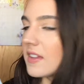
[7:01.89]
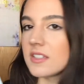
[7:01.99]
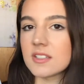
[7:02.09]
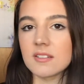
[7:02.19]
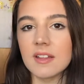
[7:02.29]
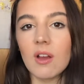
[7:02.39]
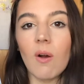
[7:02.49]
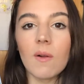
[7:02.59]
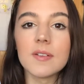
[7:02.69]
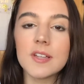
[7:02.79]
this like
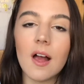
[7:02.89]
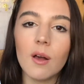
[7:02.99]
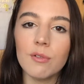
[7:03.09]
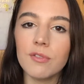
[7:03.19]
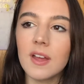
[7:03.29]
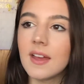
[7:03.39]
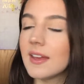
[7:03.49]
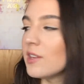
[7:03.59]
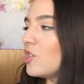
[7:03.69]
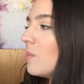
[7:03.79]
all herself,
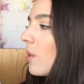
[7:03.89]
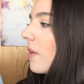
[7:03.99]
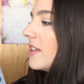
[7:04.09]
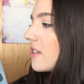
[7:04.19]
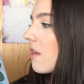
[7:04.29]
and she put all these